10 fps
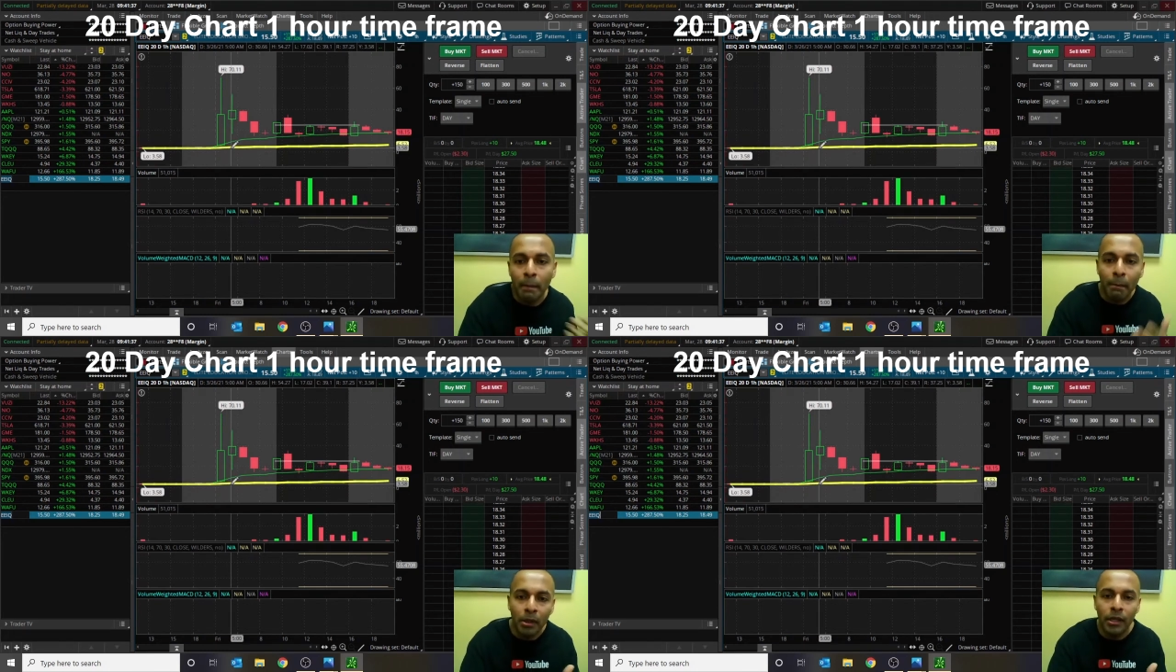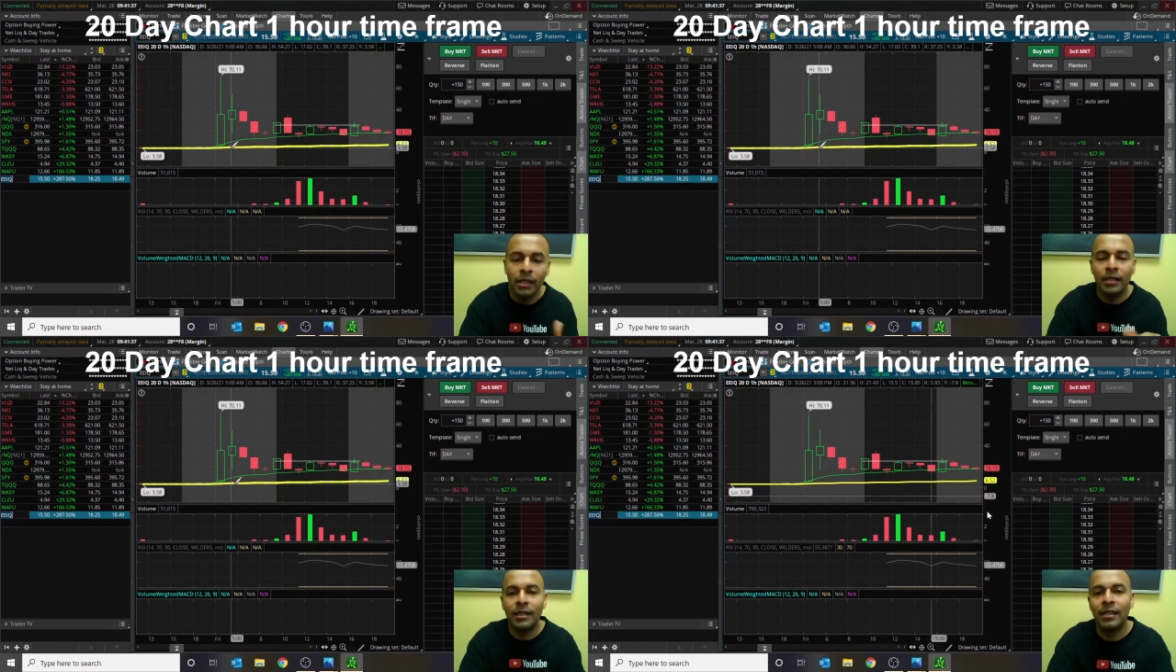
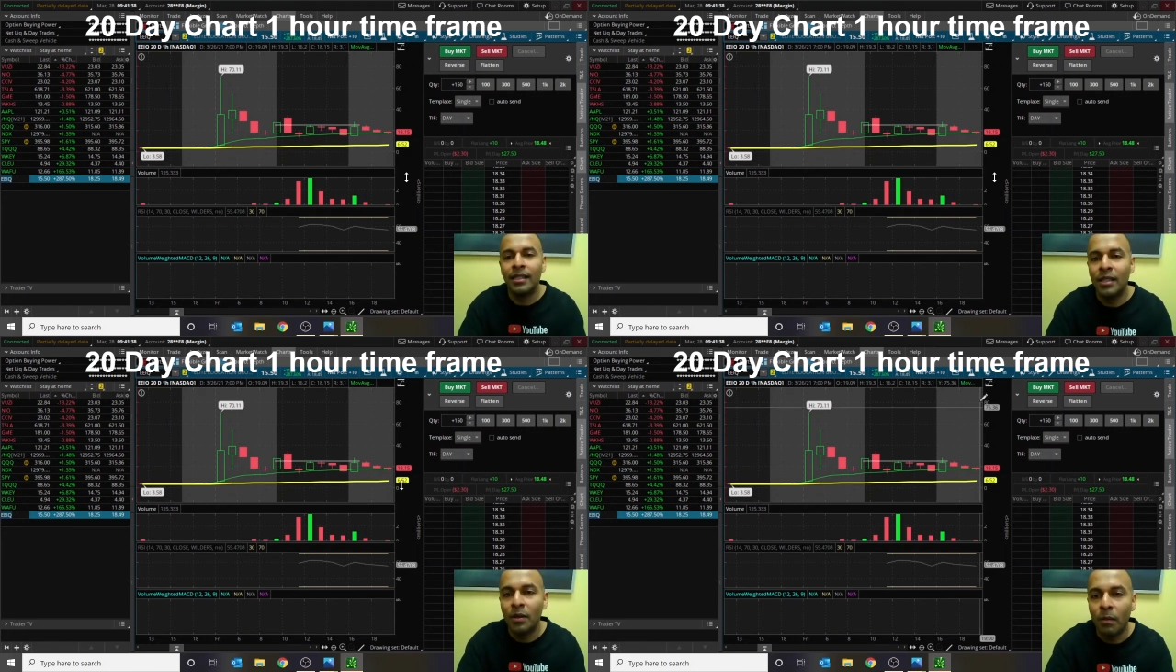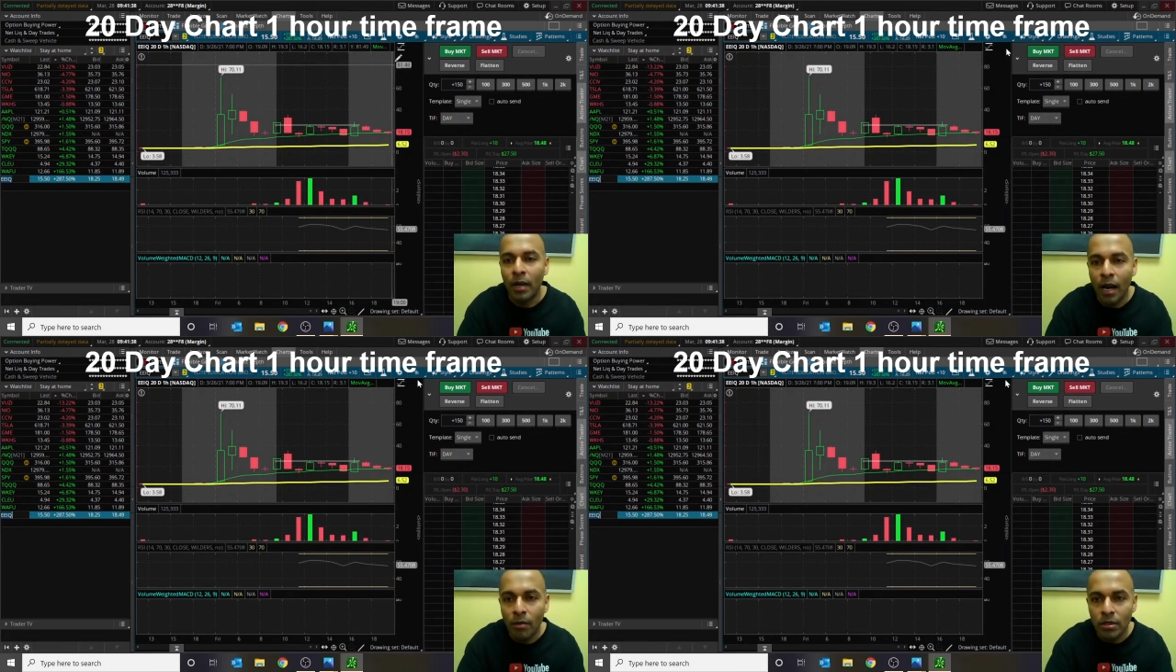But when
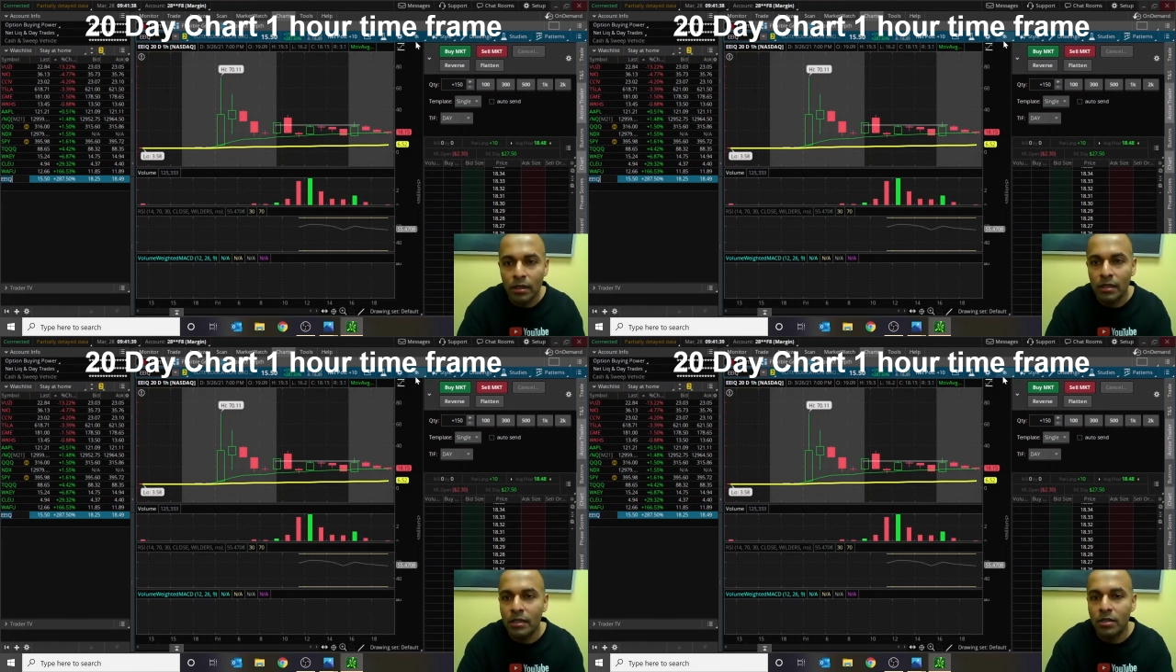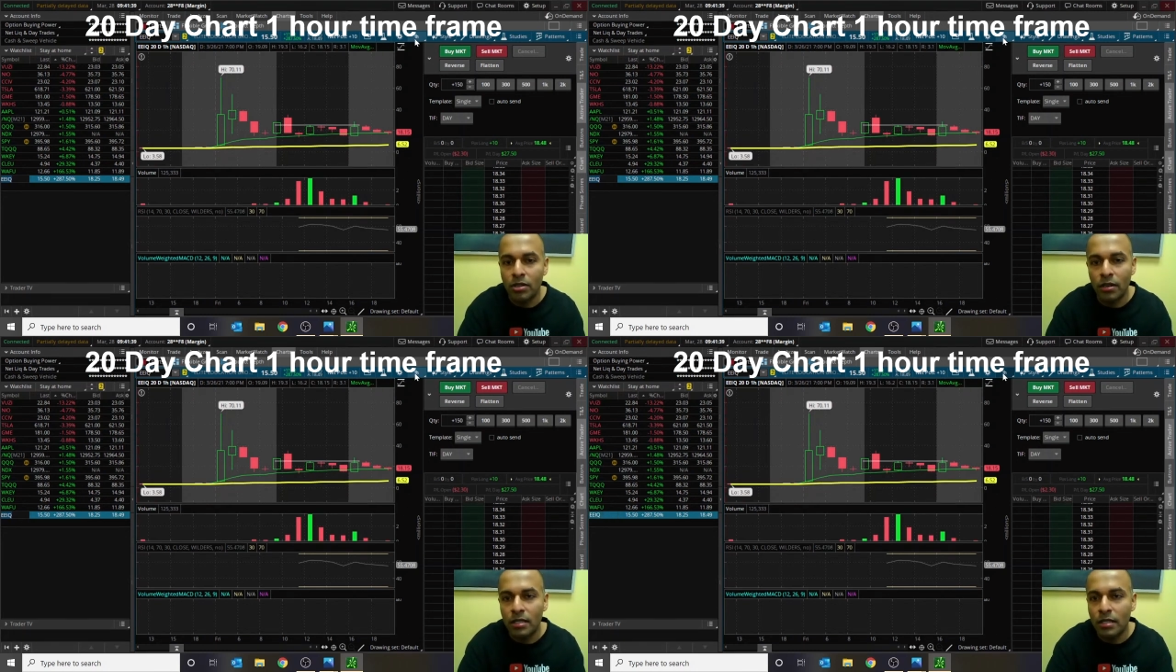I was looking at the
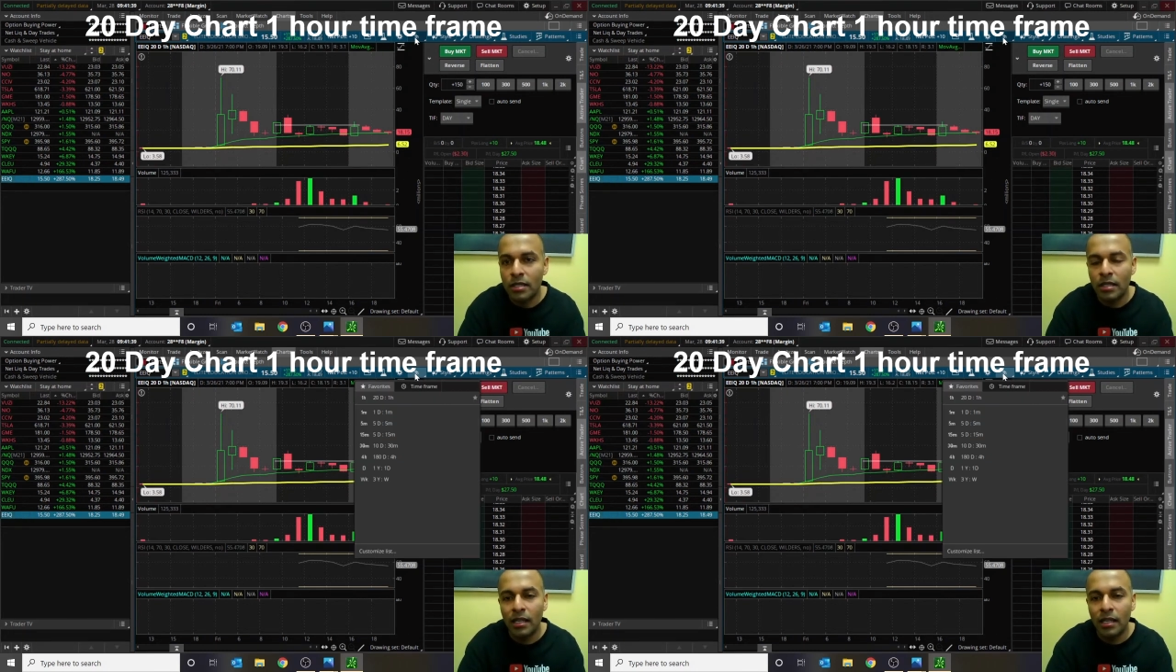charts,